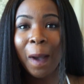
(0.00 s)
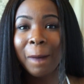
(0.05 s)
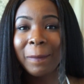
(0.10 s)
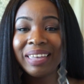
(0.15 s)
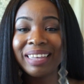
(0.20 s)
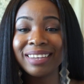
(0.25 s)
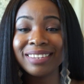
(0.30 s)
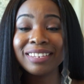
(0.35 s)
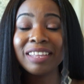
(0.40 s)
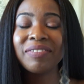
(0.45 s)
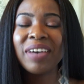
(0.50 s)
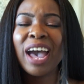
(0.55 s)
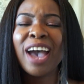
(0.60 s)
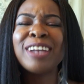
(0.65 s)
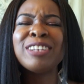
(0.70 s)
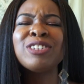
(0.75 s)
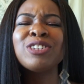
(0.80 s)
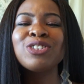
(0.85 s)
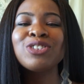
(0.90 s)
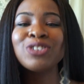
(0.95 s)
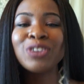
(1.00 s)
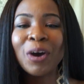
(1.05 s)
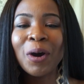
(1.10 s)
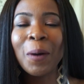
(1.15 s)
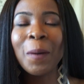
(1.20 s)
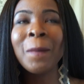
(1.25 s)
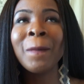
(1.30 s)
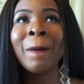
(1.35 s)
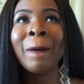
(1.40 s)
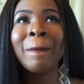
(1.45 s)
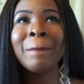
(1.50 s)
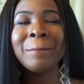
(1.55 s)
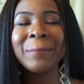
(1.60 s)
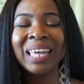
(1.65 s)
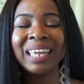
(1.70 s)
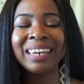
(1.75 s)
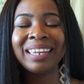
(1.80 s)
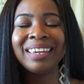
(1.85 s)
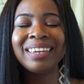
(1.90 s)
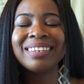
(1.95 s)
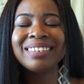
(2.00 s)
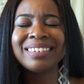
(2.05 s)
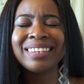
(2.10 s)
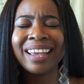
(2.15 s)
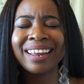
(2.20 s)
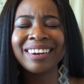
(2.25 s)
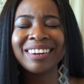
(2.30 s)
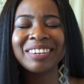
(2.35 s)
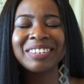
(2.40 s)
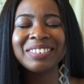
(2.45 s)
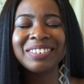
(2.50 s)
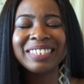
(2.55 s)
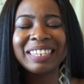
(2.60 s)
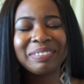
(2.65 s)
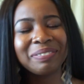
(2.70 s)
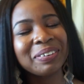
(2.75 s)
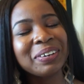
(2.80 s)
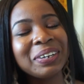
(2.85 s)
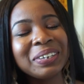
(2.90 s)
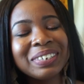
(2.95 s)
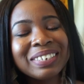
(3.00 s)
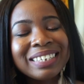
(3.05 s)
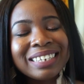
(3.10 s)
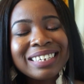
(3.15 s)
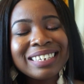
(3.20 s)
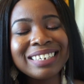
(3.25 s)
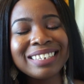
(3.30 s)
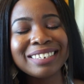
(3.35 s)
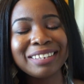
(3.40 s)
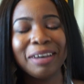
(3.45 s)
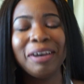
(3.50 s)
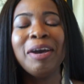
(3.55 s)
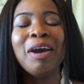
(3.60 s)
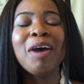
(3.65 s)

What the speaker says: because I've had so many technical difficulties.